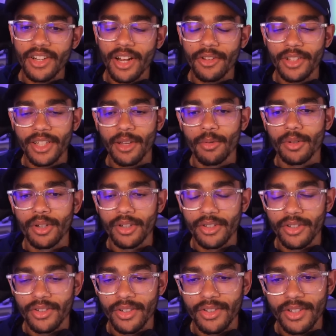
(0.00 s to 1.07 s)
I don't think they were
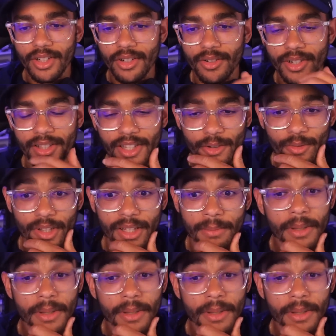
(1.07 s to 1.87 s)
narcissistic or anything really,